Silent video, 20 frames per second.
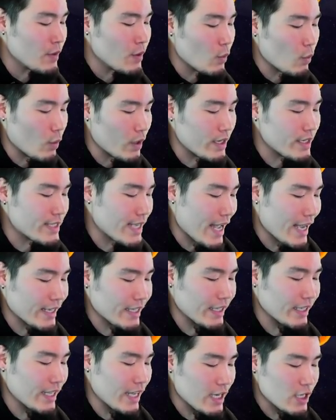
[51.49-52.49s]
when
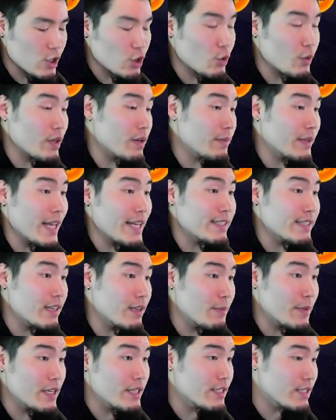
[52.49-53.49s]
attacking extreme class
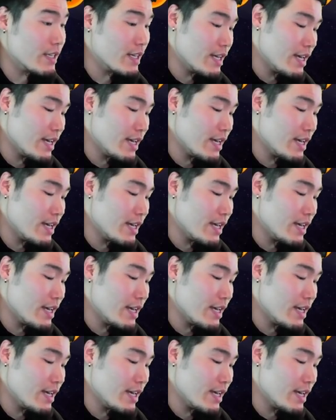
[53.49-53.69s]
enemies,